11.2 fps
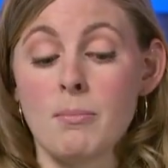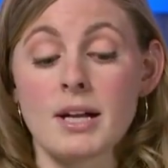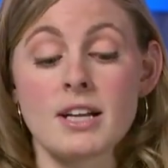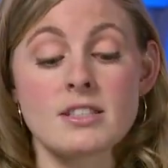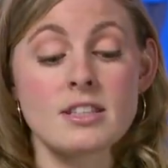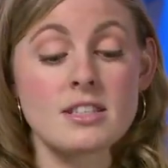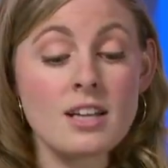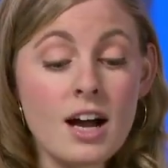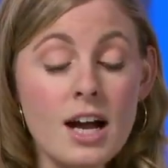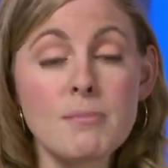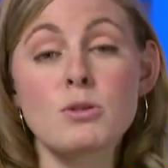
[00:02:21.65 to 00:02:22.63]
because the
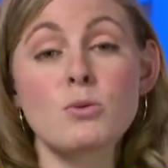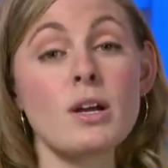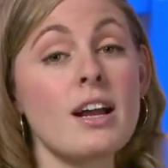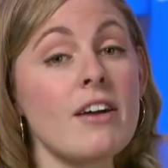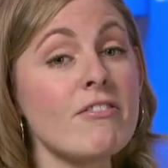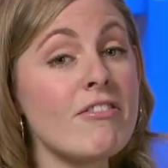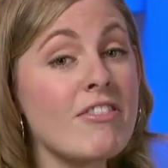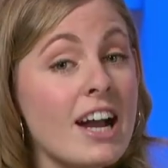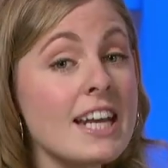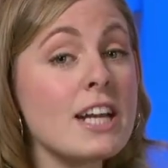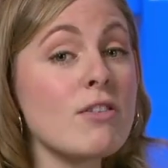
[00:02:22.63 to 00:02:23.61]
time between
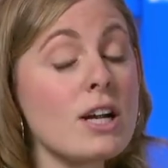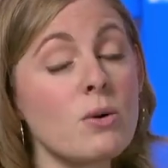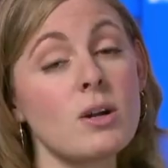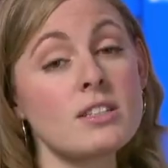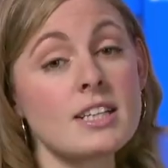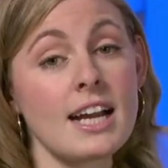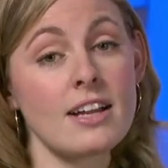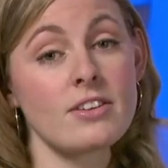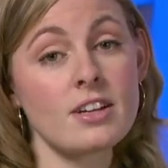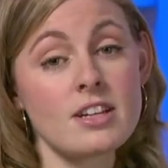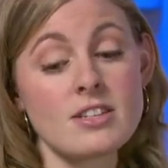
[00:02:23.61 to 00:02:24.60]
finding great quality
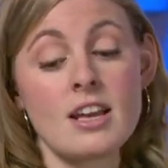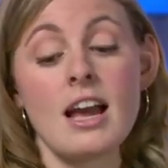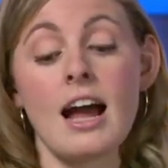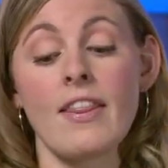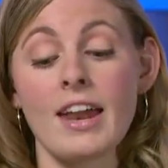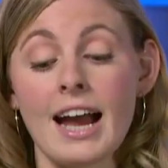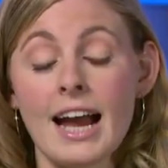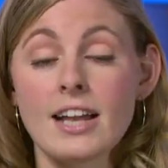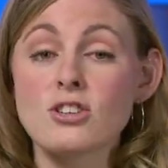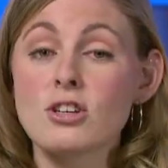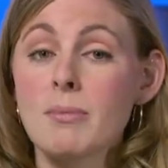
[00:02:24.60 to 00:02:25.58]
candidates and then
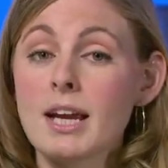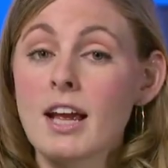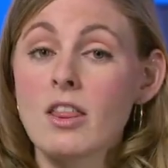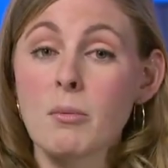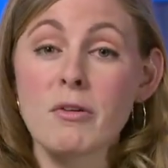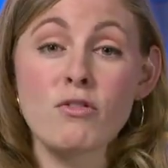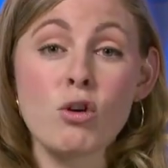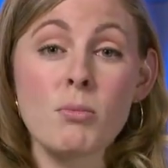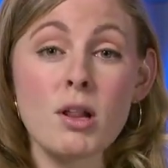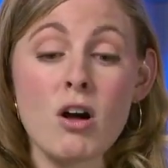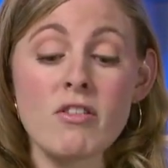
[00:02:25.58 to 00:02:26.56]
actually making them a
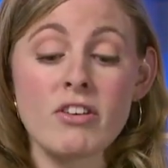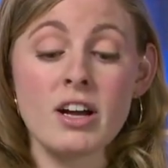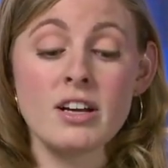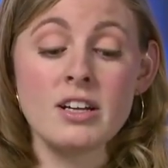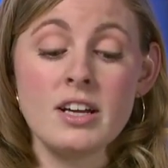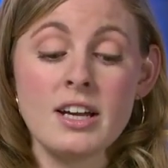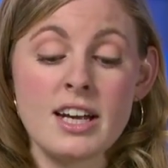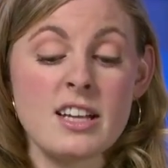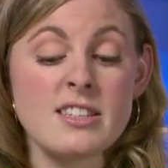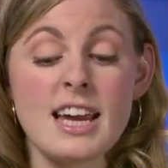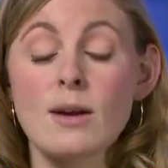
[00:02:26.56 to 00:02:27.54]
formal offer
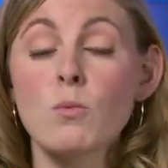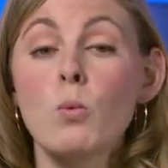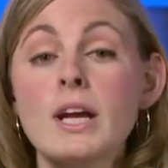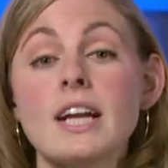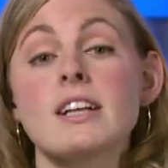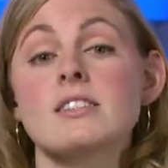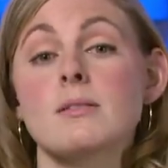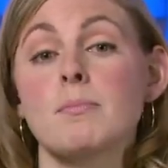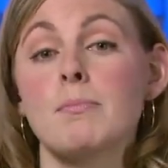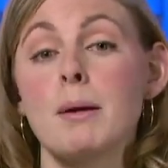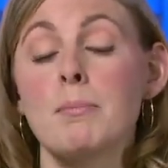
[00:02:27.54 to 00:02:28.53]
can take weeks
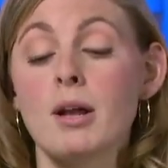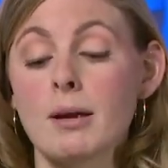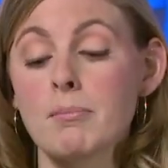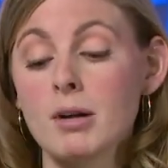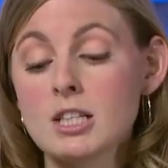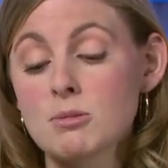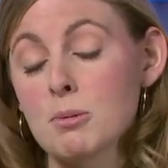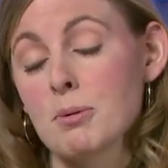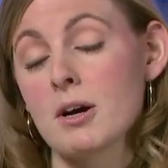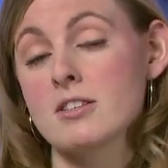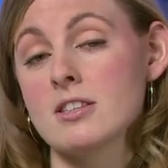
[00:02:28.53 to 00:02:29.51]
by pulling multiple
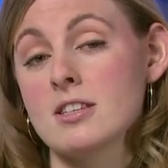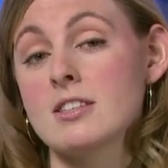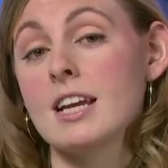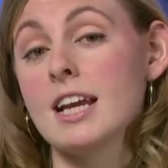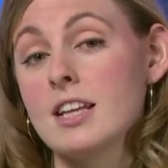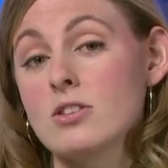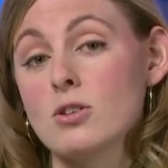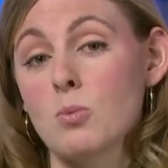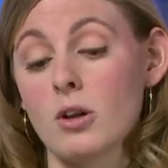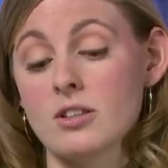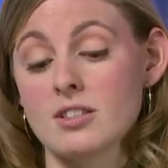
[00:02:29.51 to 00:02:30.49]
processes
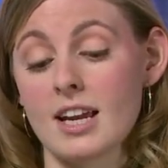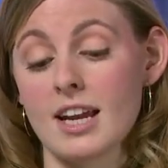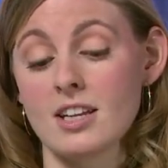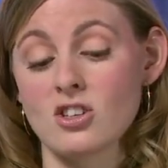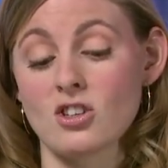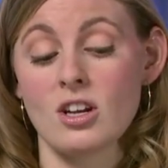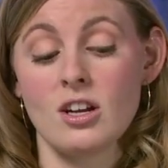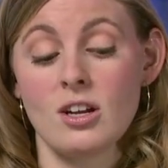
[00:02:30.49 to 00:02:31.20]
into one stage.